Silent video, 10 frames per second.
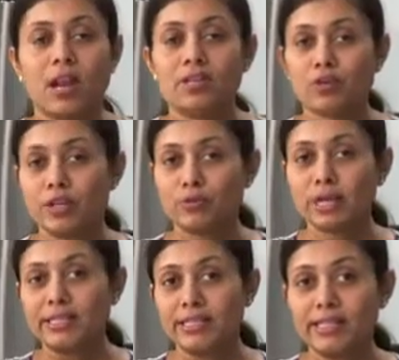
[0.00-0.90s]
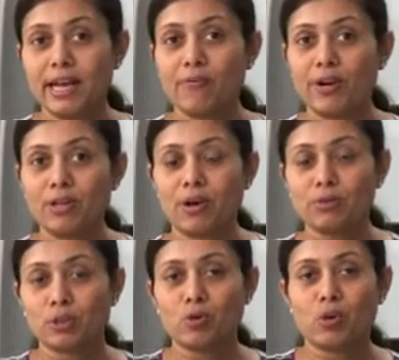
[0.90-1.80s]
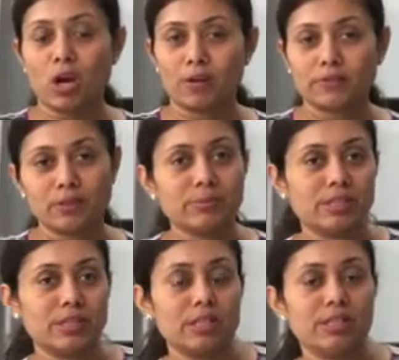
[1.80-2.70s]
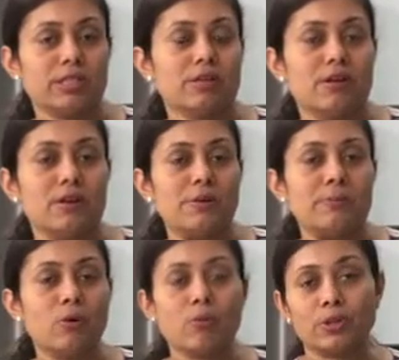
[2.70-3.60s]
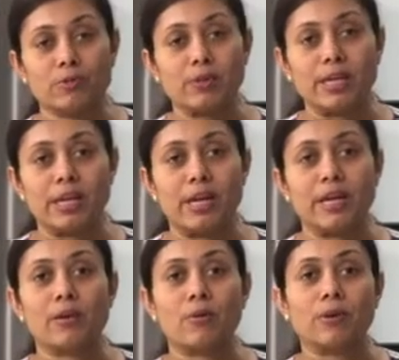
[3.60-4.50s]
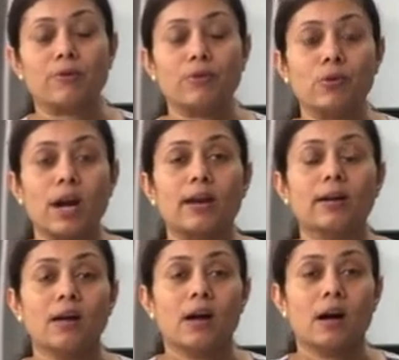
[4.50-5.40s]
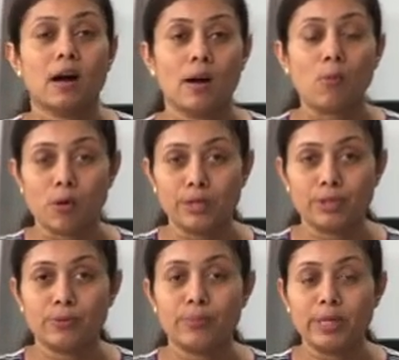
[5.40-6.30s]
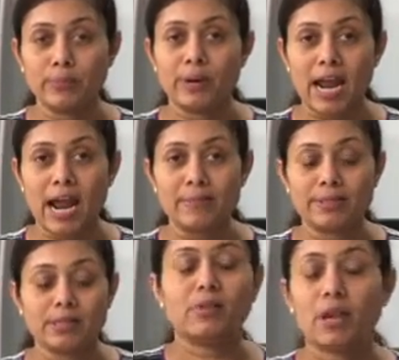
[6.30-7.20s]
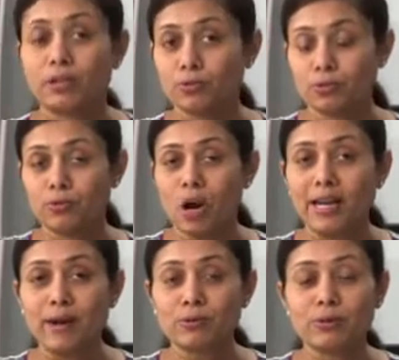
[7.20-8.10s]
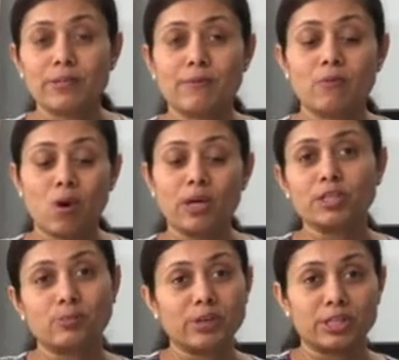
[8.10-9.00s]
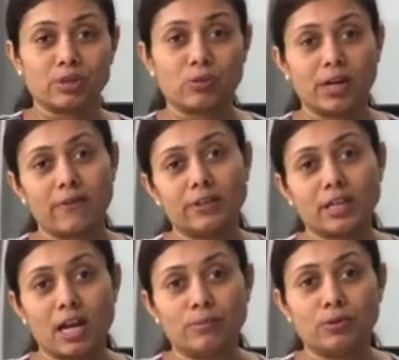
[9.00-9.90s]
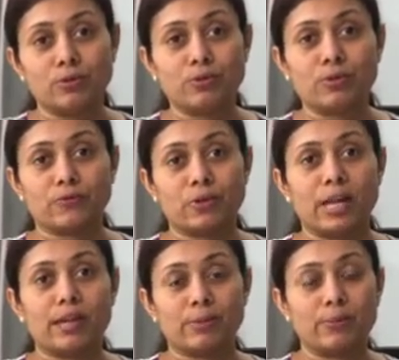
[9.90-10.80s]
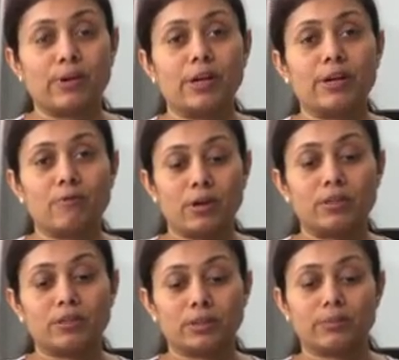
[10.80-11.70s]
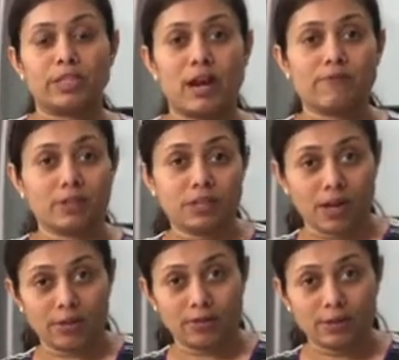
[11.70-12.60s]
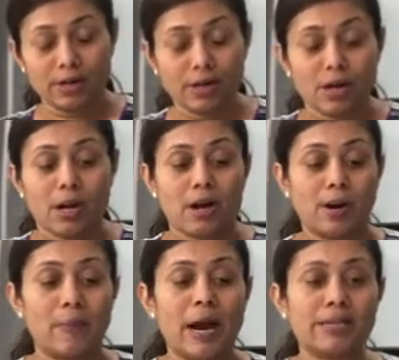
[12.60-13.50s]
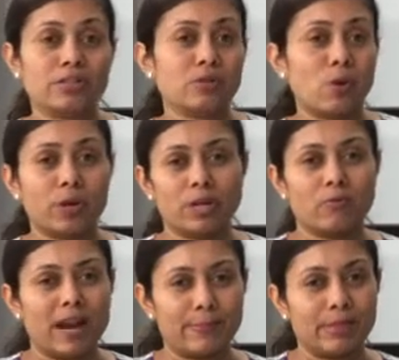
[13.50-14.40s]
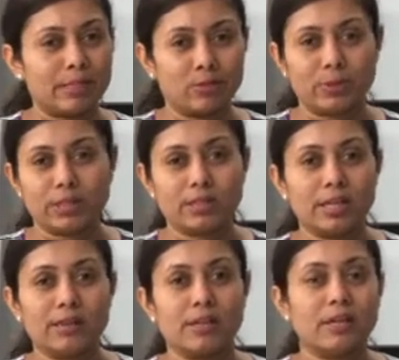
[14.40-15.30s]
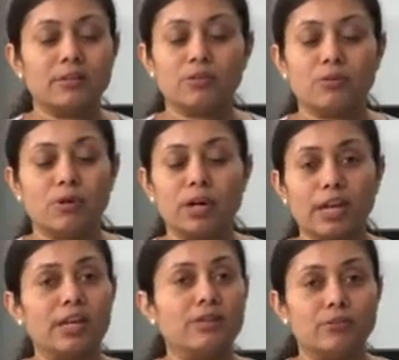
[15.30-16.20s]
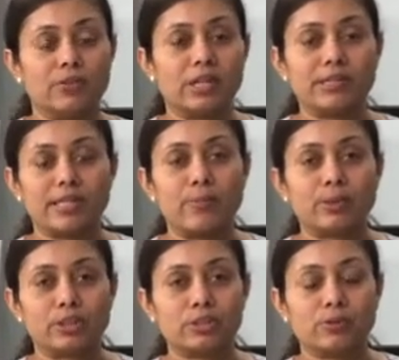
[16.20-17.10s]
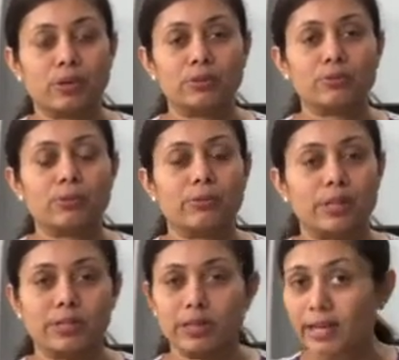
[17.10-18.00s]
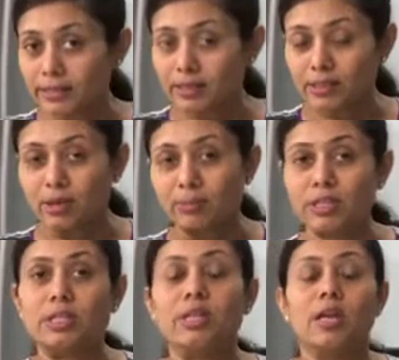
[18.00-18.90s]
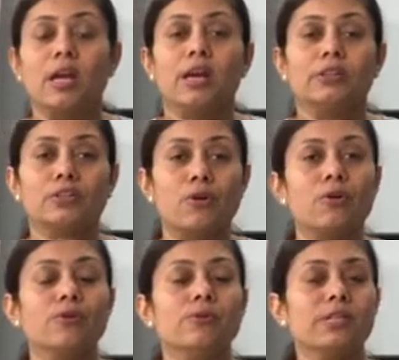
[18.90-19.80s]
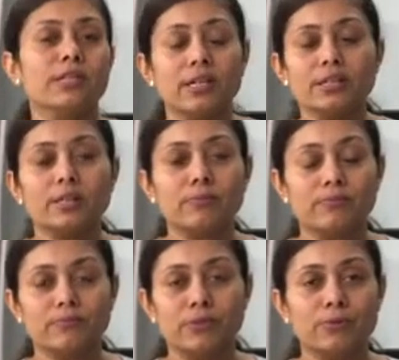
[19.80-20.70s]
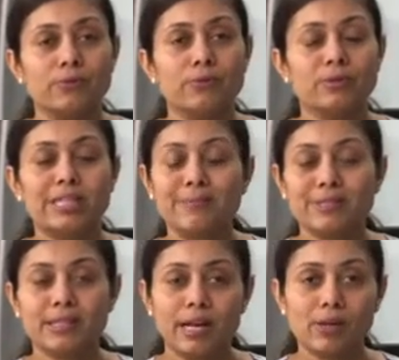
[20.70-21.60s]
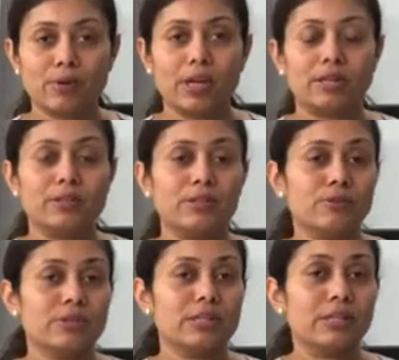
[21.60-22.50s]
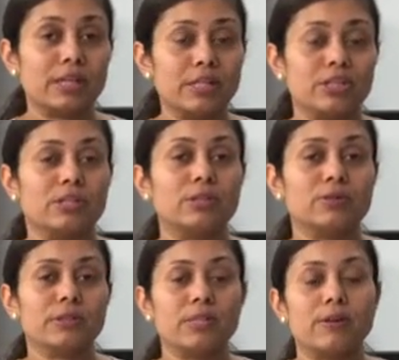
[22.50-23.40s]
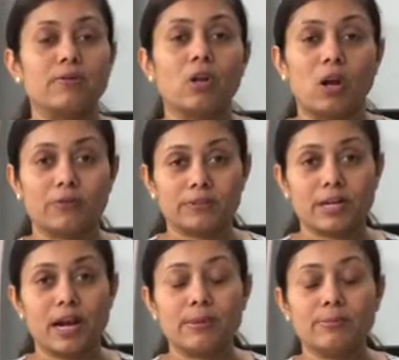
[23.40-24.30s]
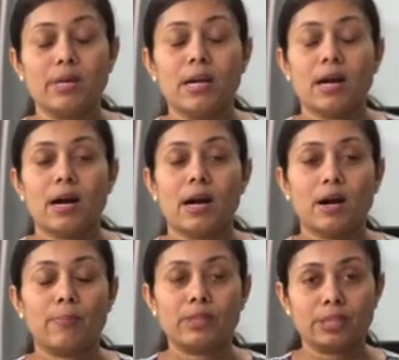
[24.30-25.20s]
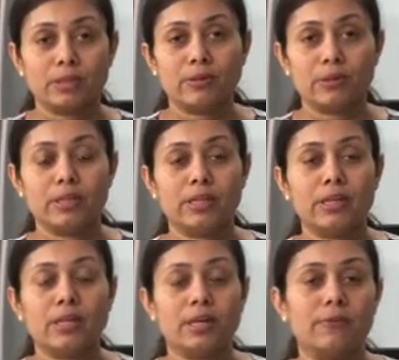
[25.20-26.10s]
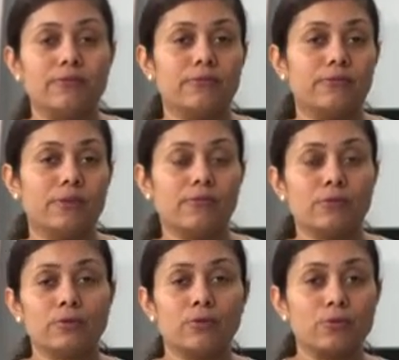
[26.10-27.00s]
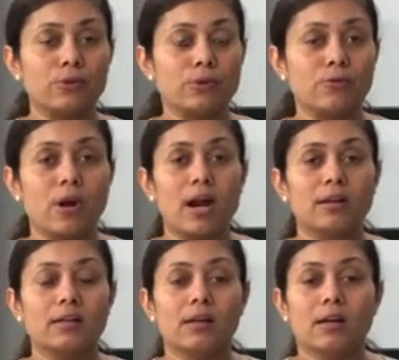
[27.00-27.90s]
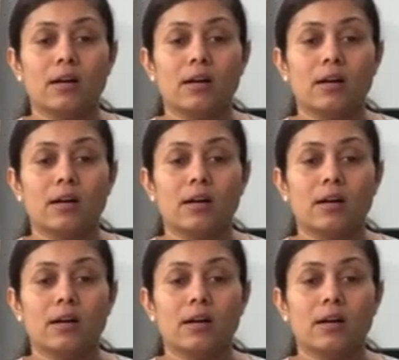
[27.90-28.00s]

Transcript: So as you can see that when you have to cook a lot of sabjis over the weekend, or if you are more into meal preps, you do not have to even wash the pressure cooker every time you use for like preparing one sabji after the other. I just go ahead and wipe it a little bit and then again use that same pressure cooker to prepare the next sabji. So these are some few tips that you can use in the kitchen to save a lot of time, particularly if for those who are